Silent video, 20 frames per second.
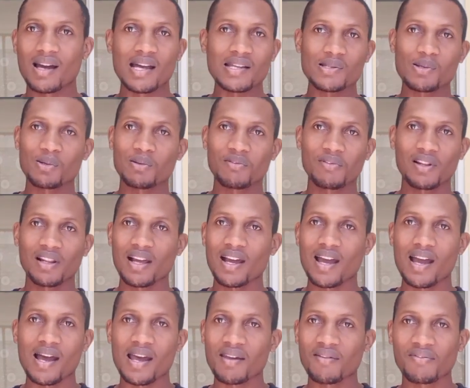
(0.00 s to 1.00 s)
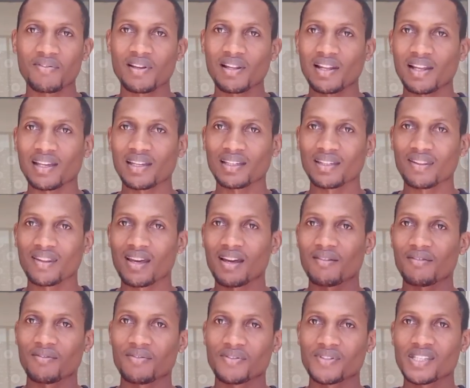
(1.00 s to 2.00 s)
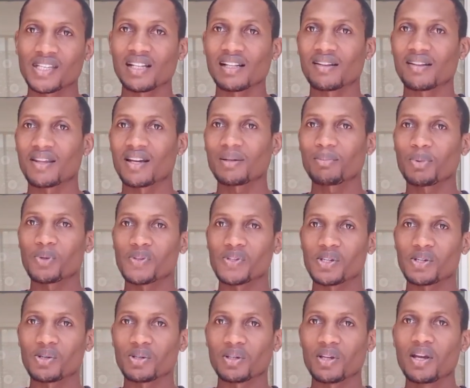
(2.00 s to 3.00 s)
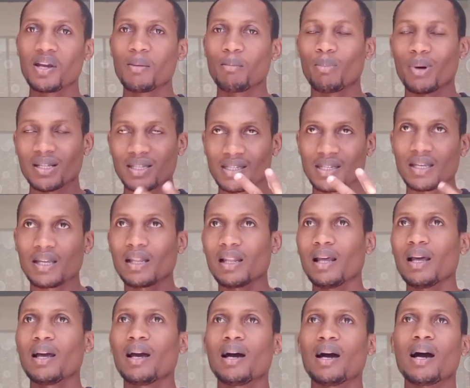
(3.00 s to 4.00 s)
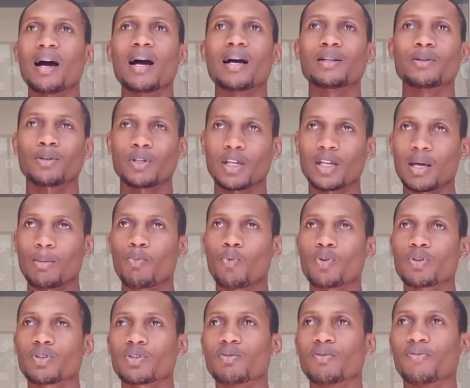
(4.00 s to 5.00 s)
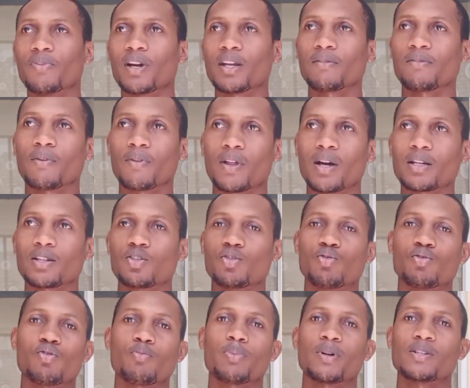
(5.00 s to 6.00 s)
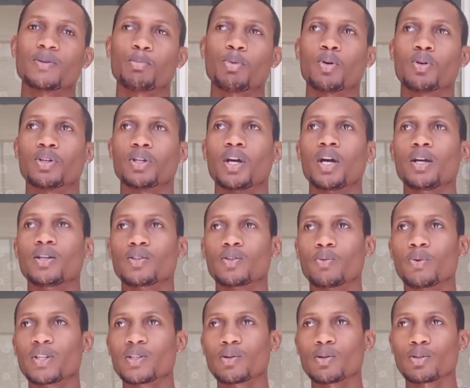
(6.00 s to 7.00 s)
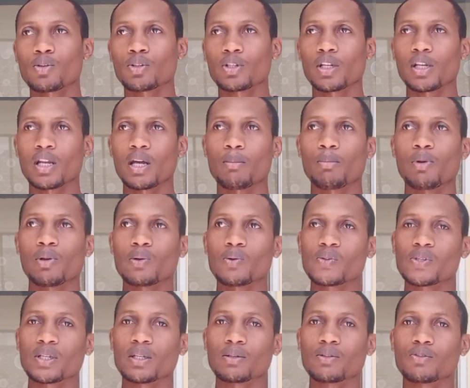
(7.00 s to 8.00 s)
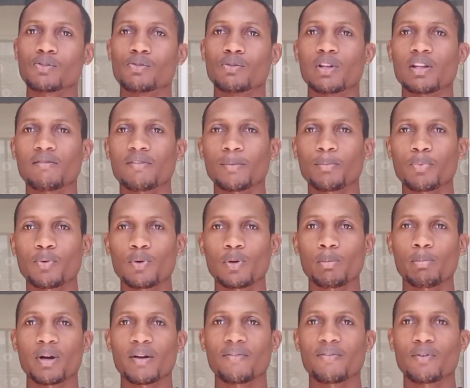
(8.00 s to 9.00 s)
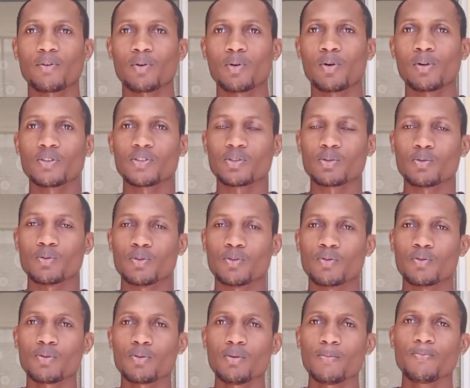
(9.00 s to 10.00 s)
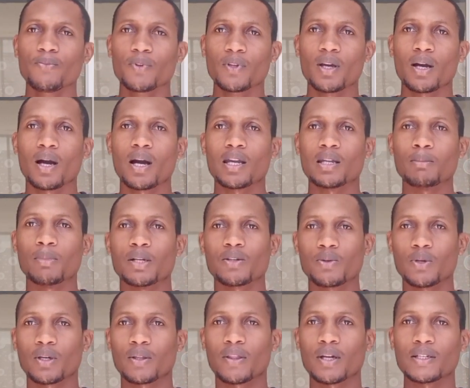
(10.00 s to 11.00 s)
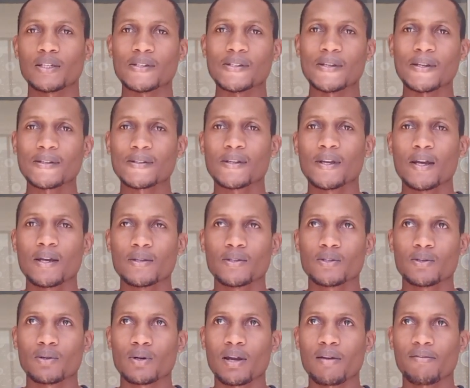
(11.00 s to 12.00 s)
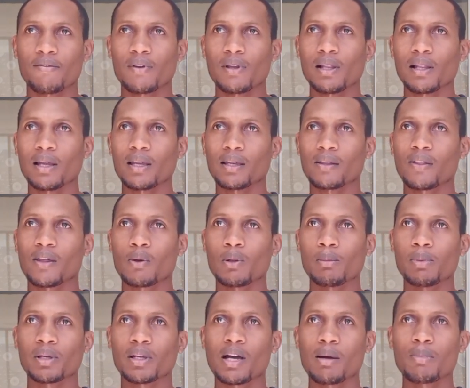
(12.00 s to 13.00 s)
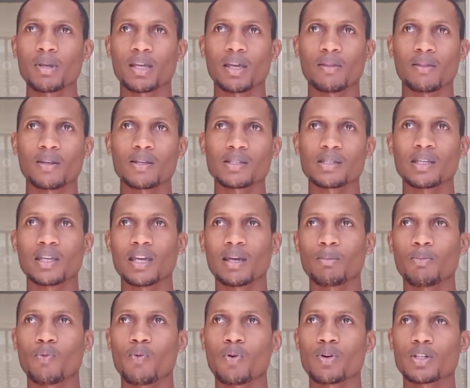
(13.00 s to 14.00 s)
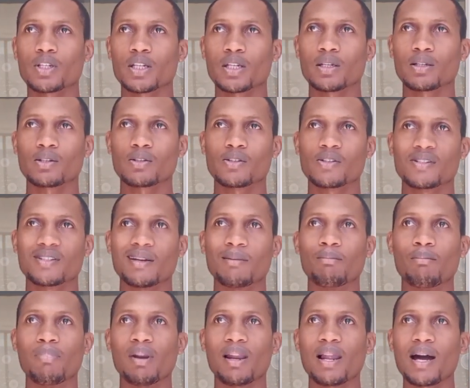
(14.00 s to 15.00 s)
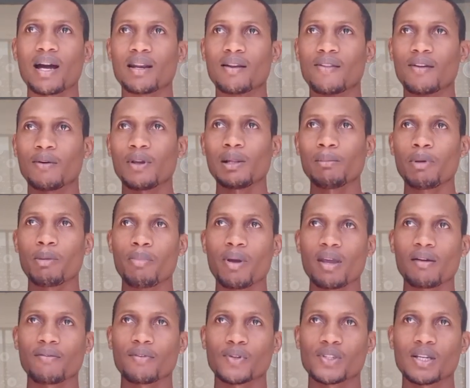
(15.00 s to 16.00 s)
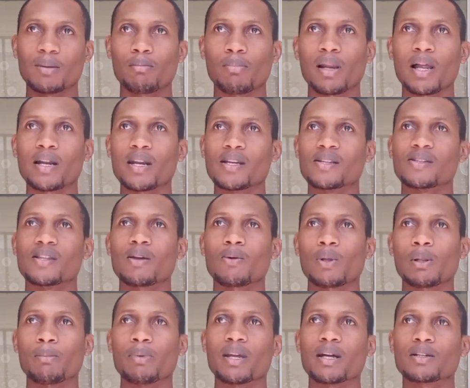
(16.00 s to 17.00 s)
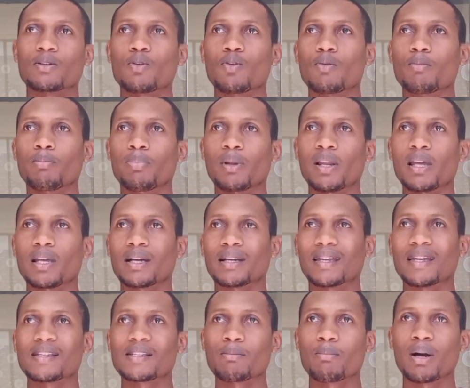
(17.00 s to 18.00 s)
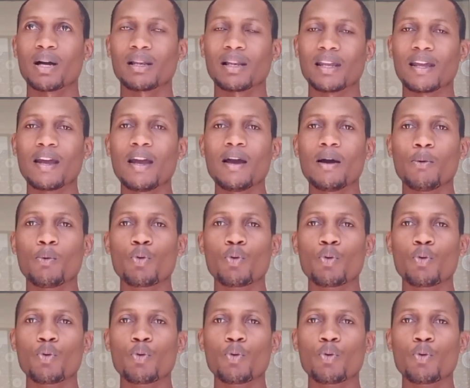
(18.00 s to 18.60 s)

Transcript: Aston Villa, I feel like they have sealed that position, but still Tottenham wants to fight for that Europa spot. So we saw Tottenham losing to Liverpool by 4-2 in match 36. So I feel like they will be coming in this game wanting some blood. They will be paying for some blood as they will be at home playing against Burnley.